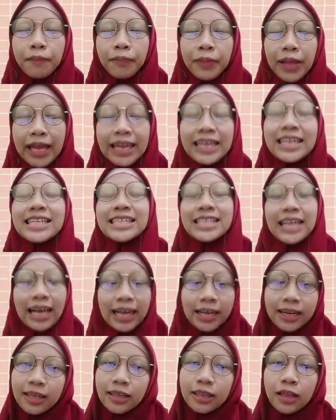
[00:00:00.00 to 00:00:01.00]
and
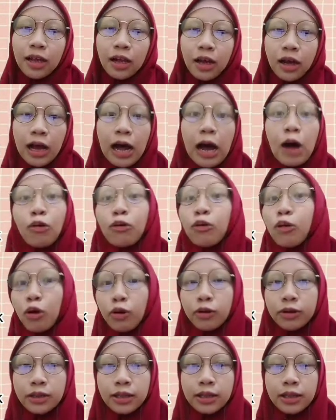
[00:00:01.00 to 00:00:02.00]
decided how
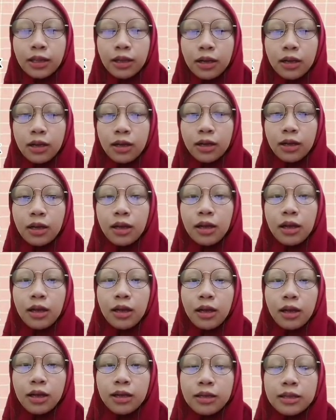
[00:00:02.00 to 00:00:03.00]
long
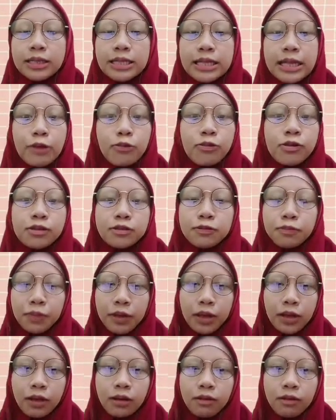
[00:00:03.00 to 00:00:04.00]
they will speak.